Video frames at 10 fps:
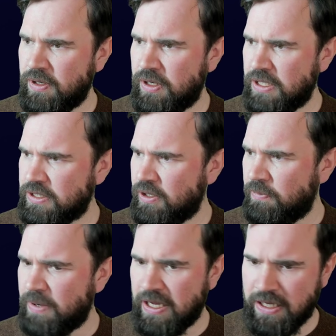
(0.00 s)
let's go
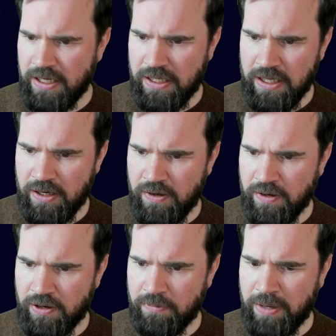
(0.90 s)
back in here,
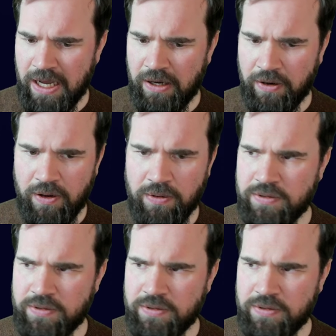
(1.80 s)
compile our code.